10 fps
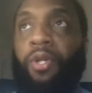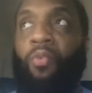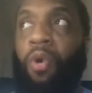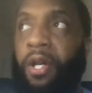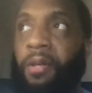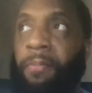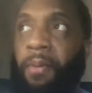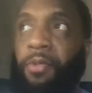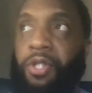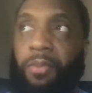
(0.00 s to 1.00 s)
one of the
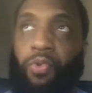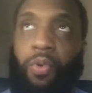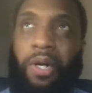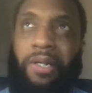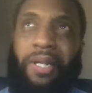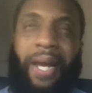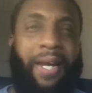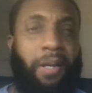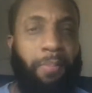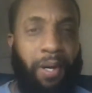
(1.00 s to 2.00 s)
memberships was
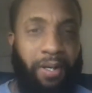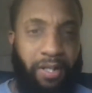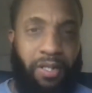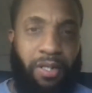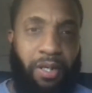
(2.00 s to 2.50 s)
$80.